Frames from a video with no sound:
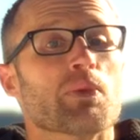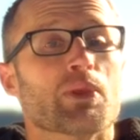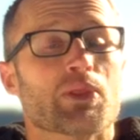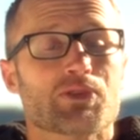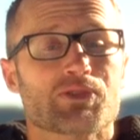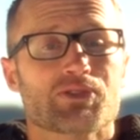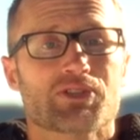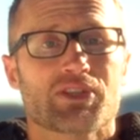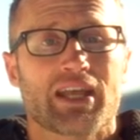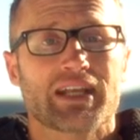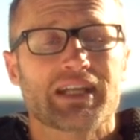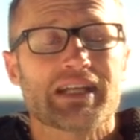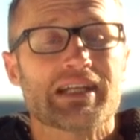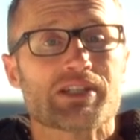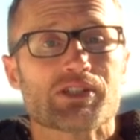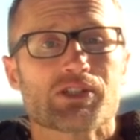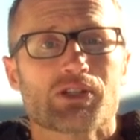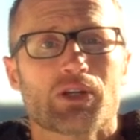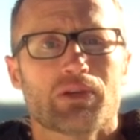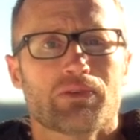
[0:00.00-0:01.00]
whether it's liking
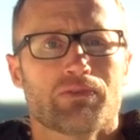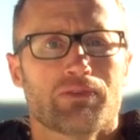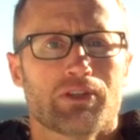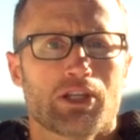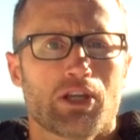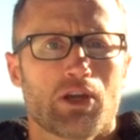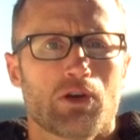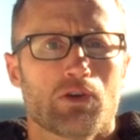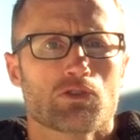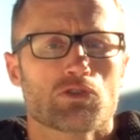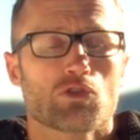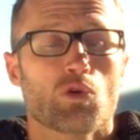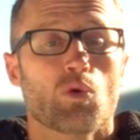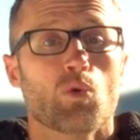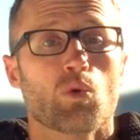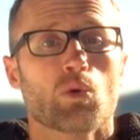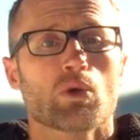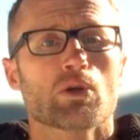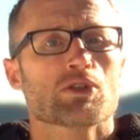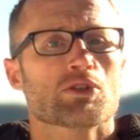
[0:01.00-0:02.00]
and sharing videos
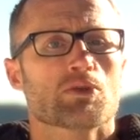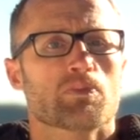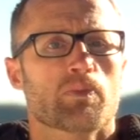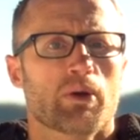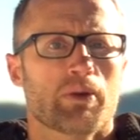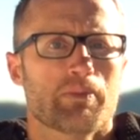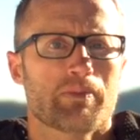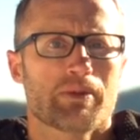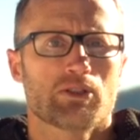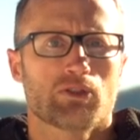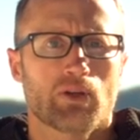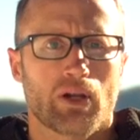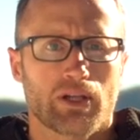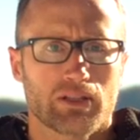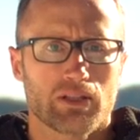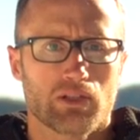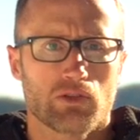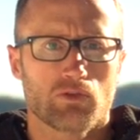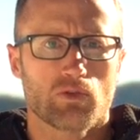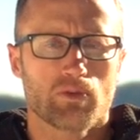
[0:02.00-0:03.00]
or supporting me
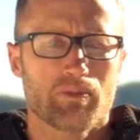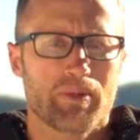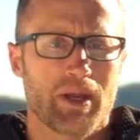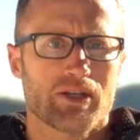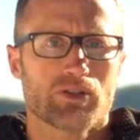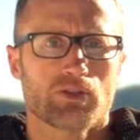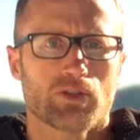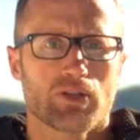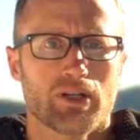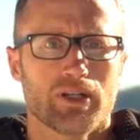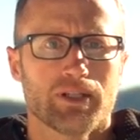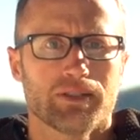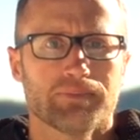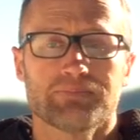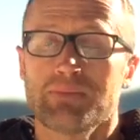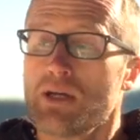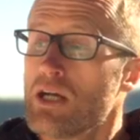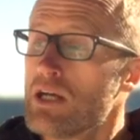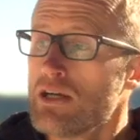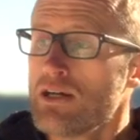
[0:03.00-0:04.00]
directly through Patreon.
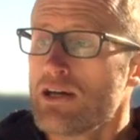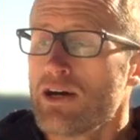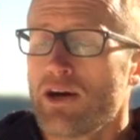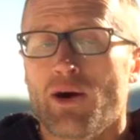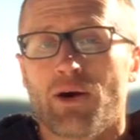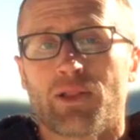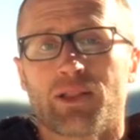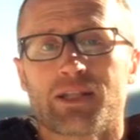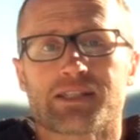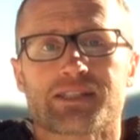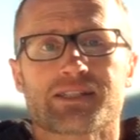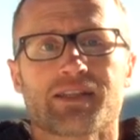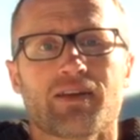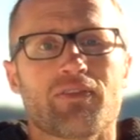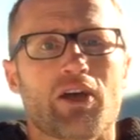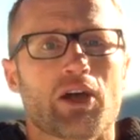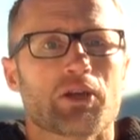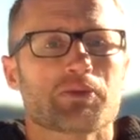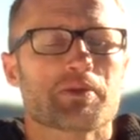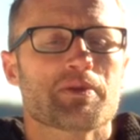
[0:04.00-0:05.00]
All that stuff
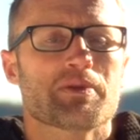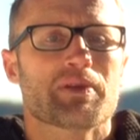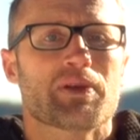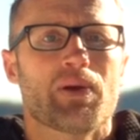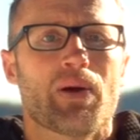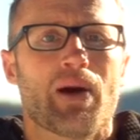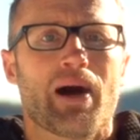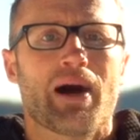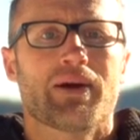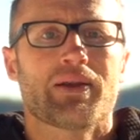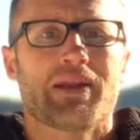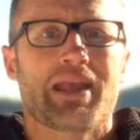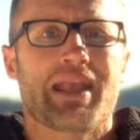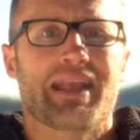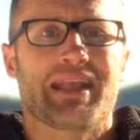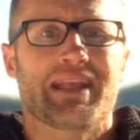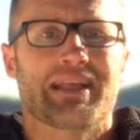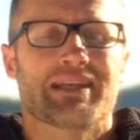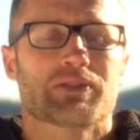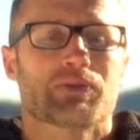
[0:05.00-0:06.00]
helps me go out
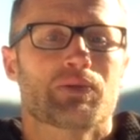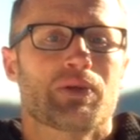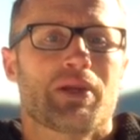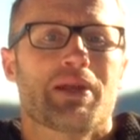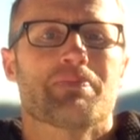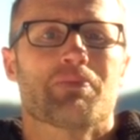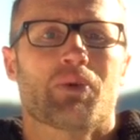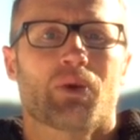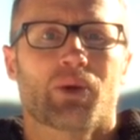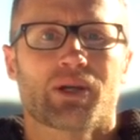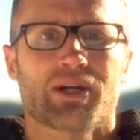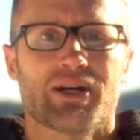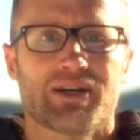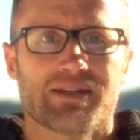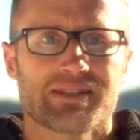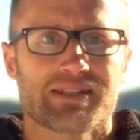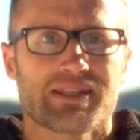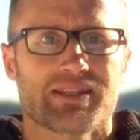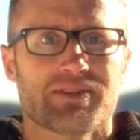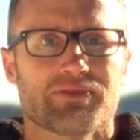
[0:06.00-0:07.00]
and create more
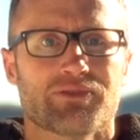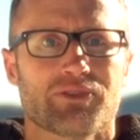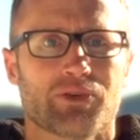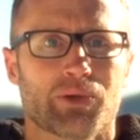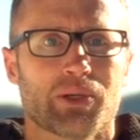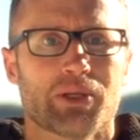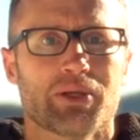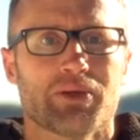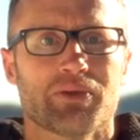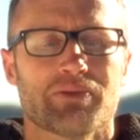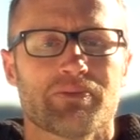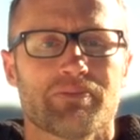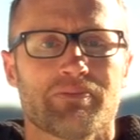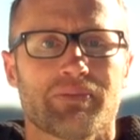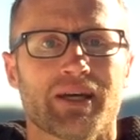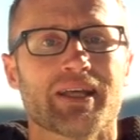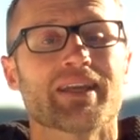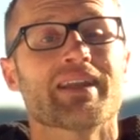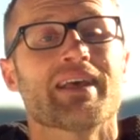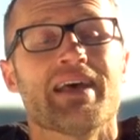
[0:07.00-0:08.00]
content for you.
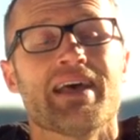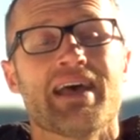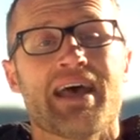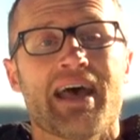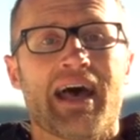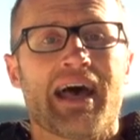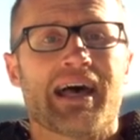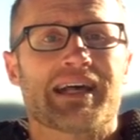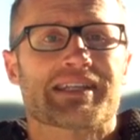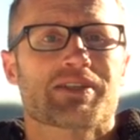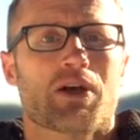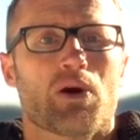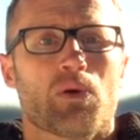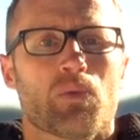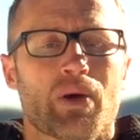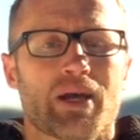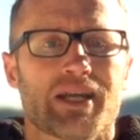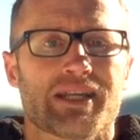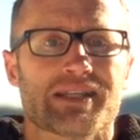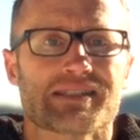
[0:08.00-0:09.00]
But as
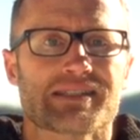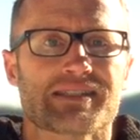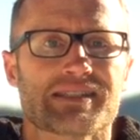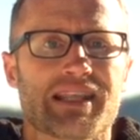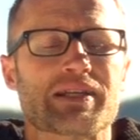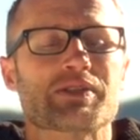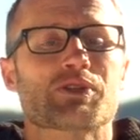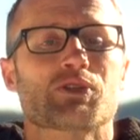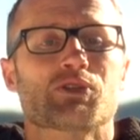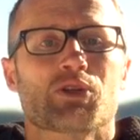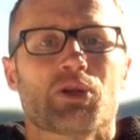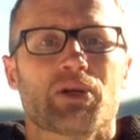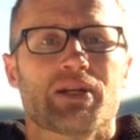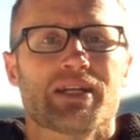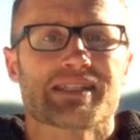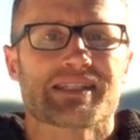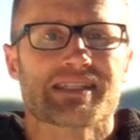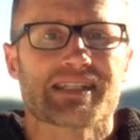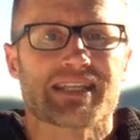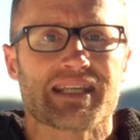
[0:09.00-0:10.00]
always, thanks for
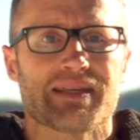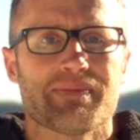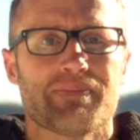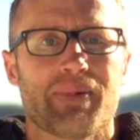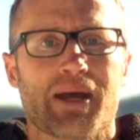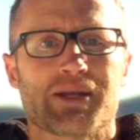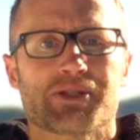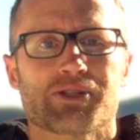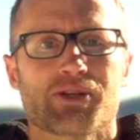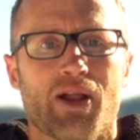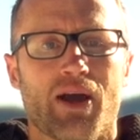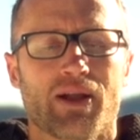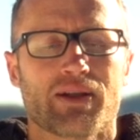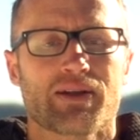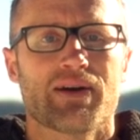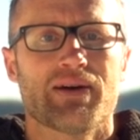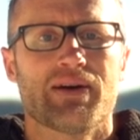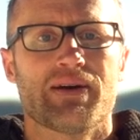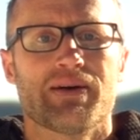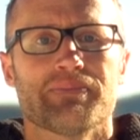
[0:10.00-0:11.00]
joining us at
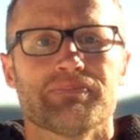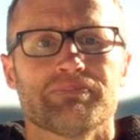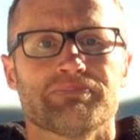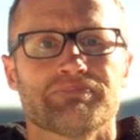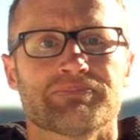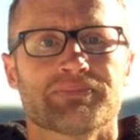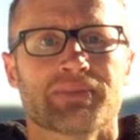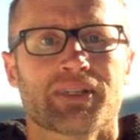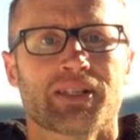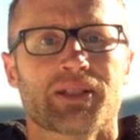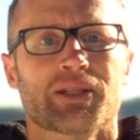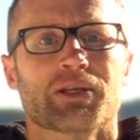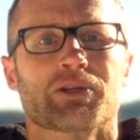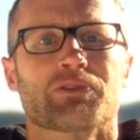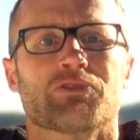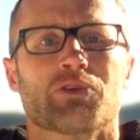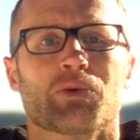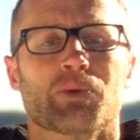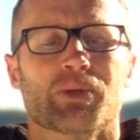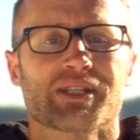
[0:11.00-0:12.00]
kitbadger.com. Look
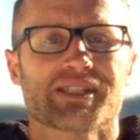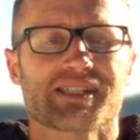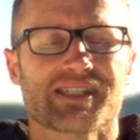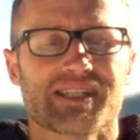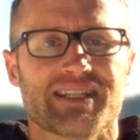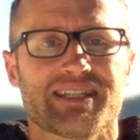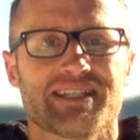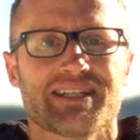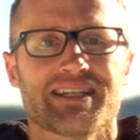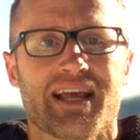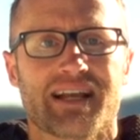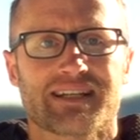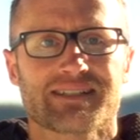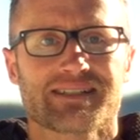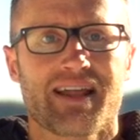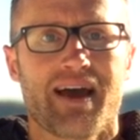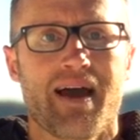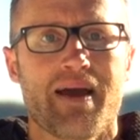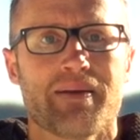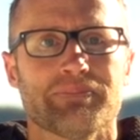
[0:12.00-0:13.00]
forward to seeing you
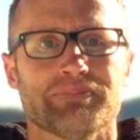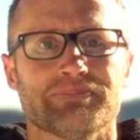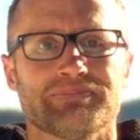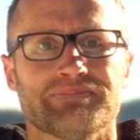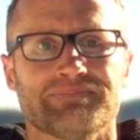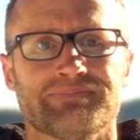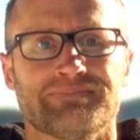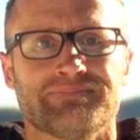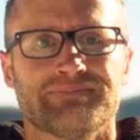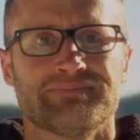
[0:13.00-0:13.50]
next time.